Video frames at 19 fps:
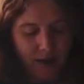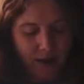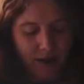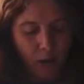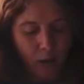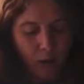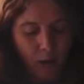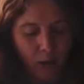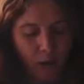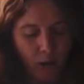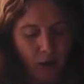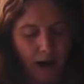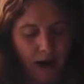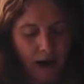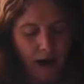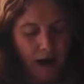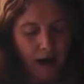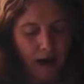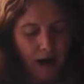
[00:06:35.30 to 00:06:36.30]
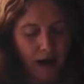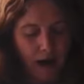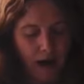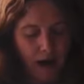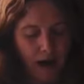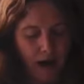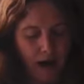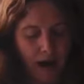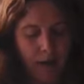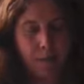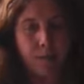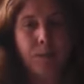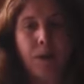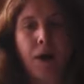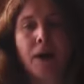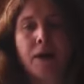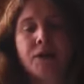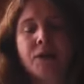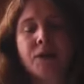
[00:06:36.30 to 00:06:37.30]
So
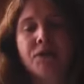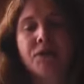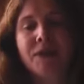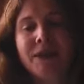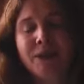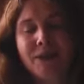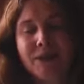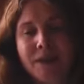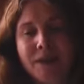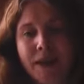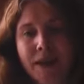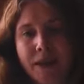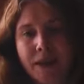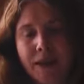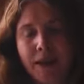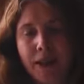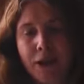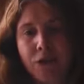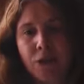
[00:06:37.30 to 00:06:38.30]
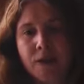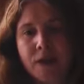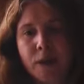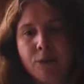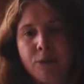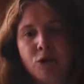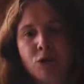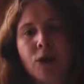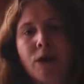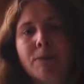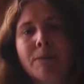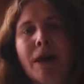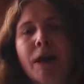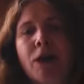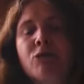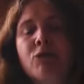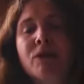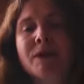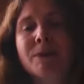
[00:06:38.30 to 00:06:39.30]
part of the Neal's Yard ethos, I was looking
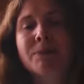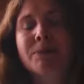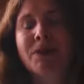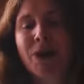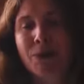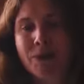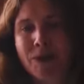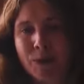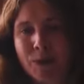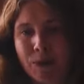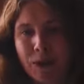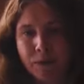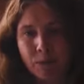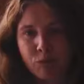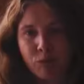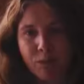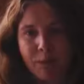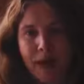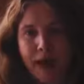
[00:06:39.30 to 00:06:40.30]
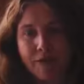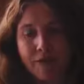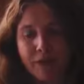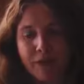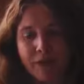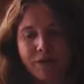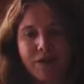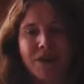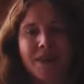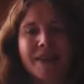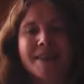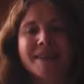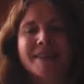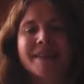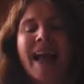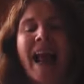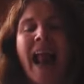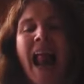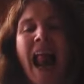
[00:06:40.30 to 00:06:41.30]
back through some notes when I was preparing for this.
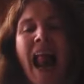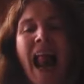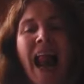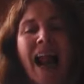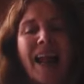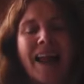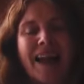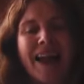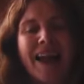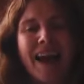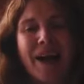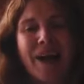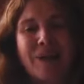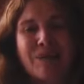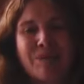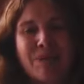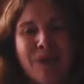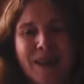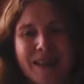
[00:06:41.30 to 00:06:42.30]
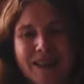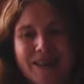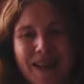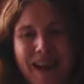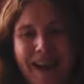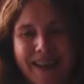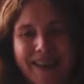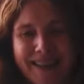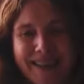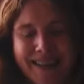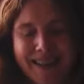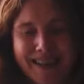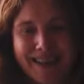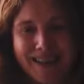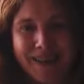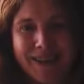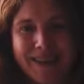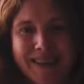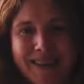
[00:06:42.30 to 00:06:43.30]
Part of our
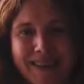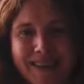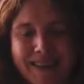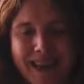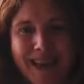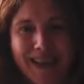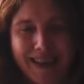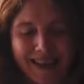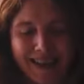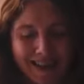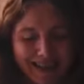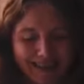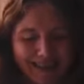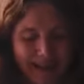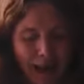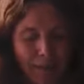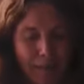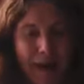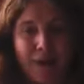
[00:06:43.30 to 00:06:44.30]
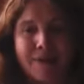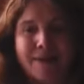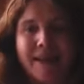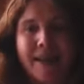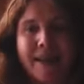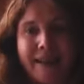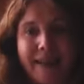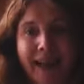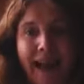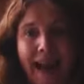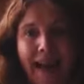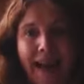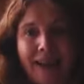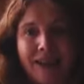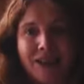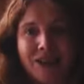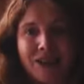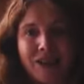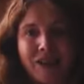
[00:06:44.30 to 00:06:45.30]
ethos is about taking
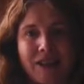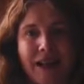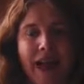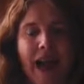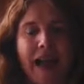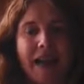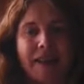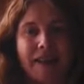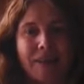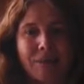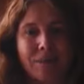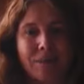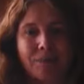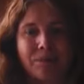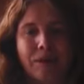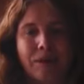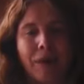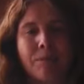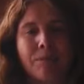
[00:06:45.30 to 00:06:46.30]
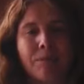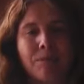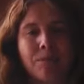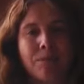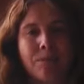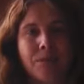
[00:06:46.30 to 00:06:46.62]
action and